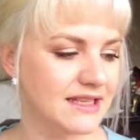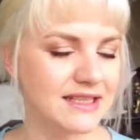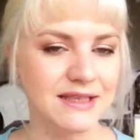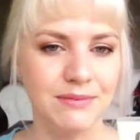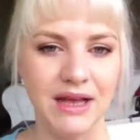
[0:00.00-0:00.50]
It
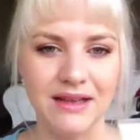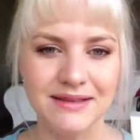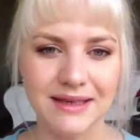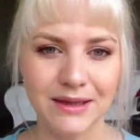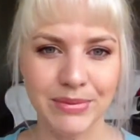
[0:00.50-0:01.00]

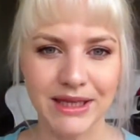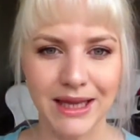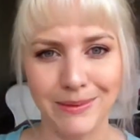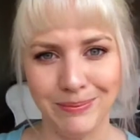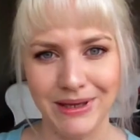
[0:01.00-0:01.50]
smells a little bit
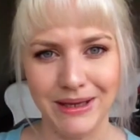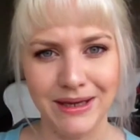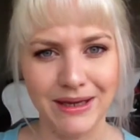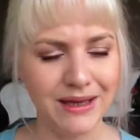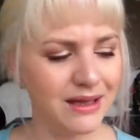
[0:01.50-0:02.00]
like
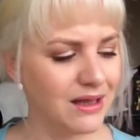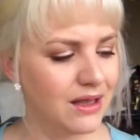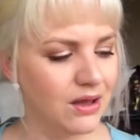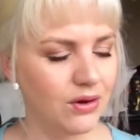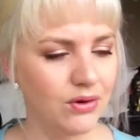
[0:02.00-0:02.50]
beer,
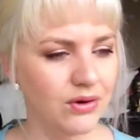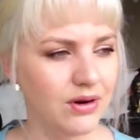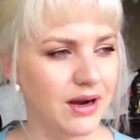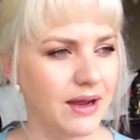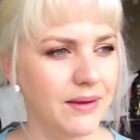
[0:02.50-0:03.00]

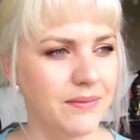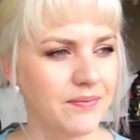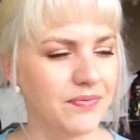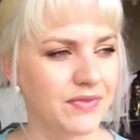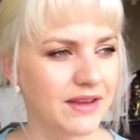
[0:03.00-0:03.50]
or
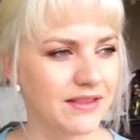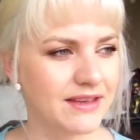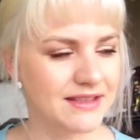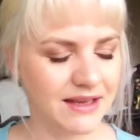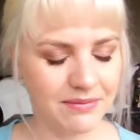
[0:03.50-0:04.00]

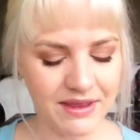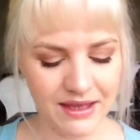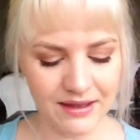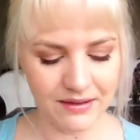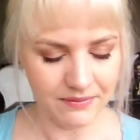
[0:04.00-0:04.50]
there's
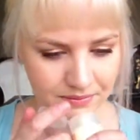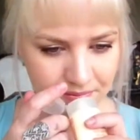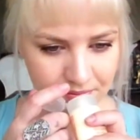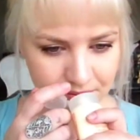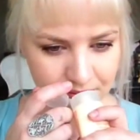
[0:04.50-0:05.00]
something,
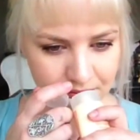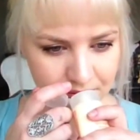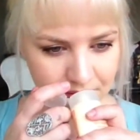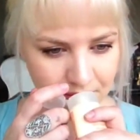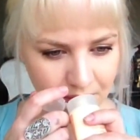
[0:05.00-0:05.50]

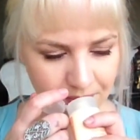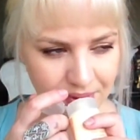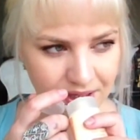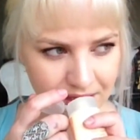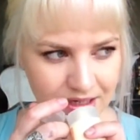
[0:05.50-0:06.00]
not
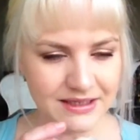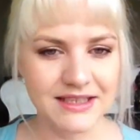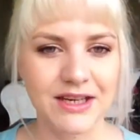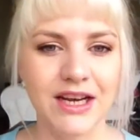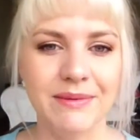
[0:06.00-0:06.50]
beer
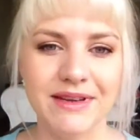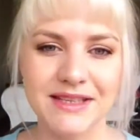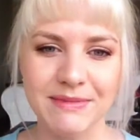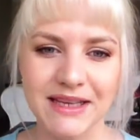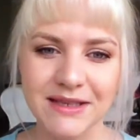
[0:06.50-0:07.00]
necessarily, but
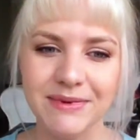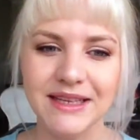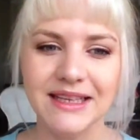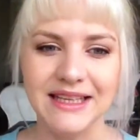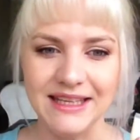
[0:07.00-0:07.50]
it smells a
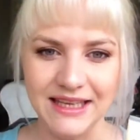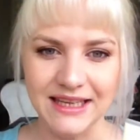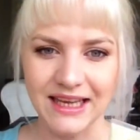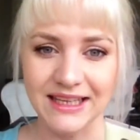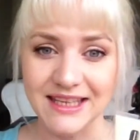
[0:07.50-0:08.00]
bit
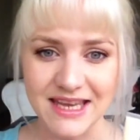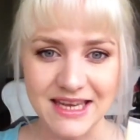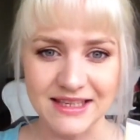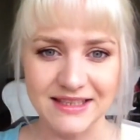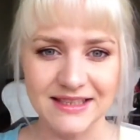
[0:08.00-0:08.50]
like
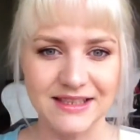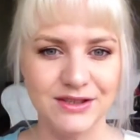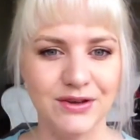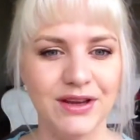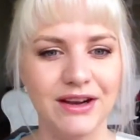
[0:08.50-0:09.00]
yeast.
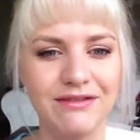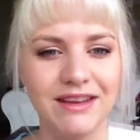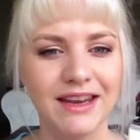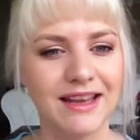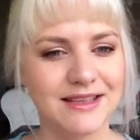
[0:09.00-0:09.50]
So I don't
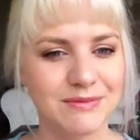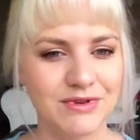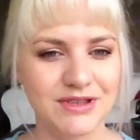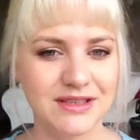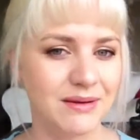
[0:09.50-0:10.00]
think it has the
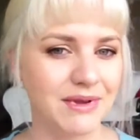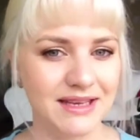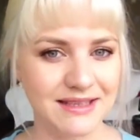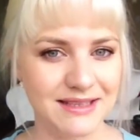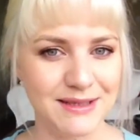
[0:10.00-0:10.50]
most
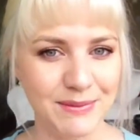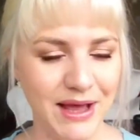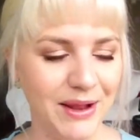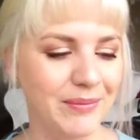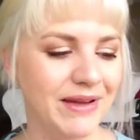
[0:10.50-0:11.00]
amazing
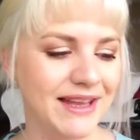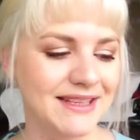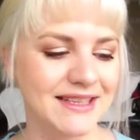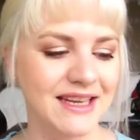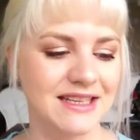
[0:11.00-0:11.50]
smell,
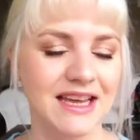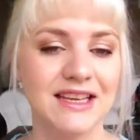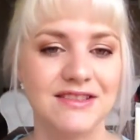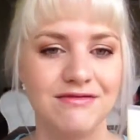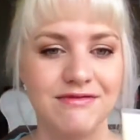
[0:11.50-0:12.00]
but it
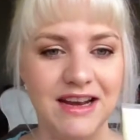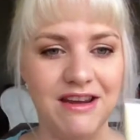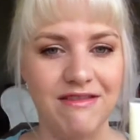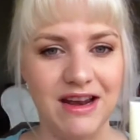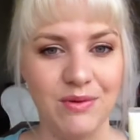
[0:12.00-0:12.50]
does
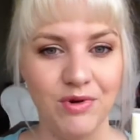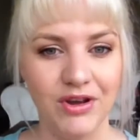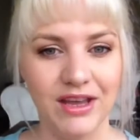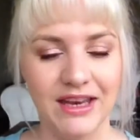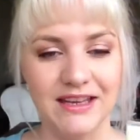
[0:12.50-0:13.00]
really
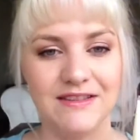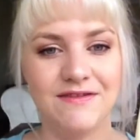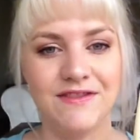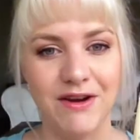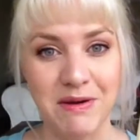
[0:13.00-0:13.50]
work. It is
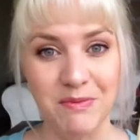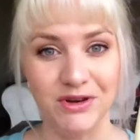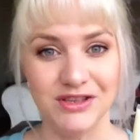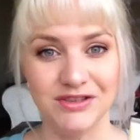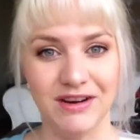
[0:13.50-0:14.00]
very
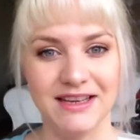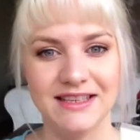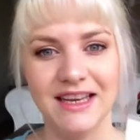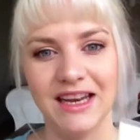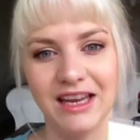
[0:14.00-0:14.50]

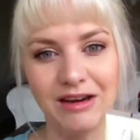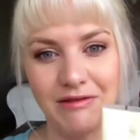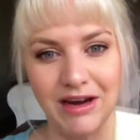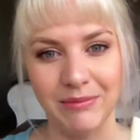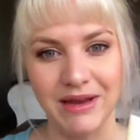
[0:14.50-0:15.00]
moisturizing, and I can
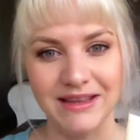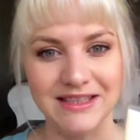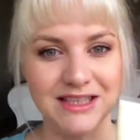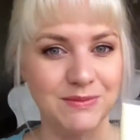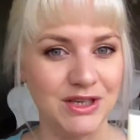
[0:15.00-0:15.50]
recommend
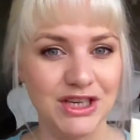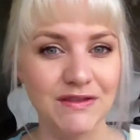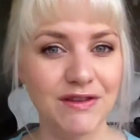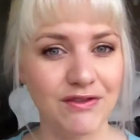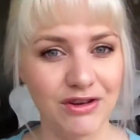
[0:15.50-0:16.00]
this especially
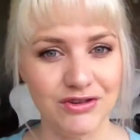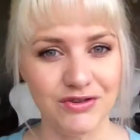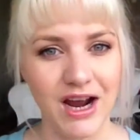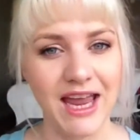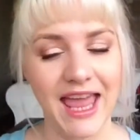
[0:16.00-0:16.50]
if you've got
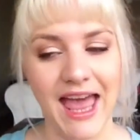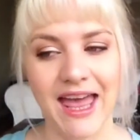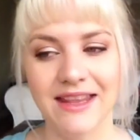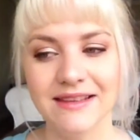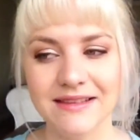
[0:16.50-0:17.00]
dry
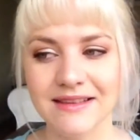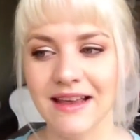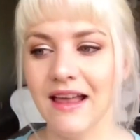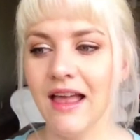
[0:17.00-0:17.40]
hands.